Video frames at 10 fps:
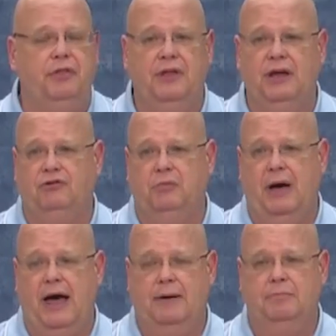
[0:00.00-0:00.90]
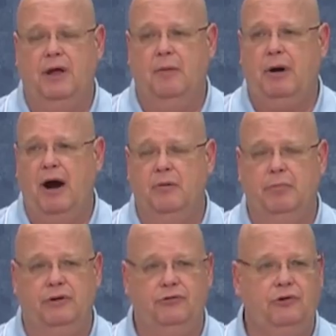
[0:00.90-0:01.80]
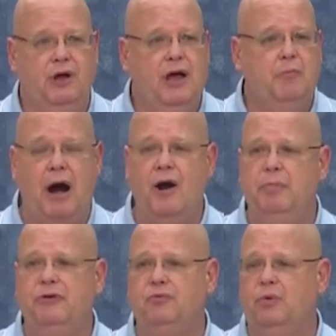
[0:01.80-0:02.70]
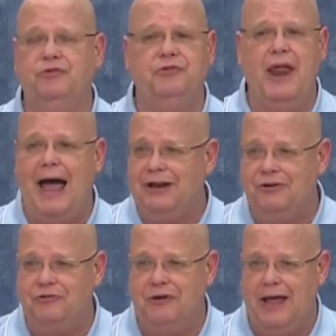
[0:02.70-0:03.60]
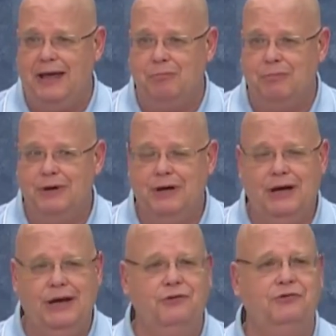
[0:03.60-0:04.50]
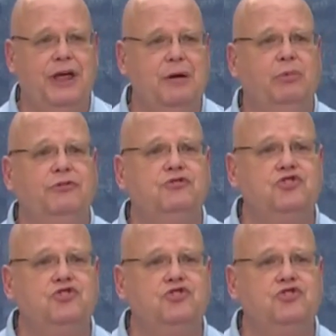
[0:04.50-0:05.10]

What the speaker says: things about Barnabas. Barnabas was not his name. His name was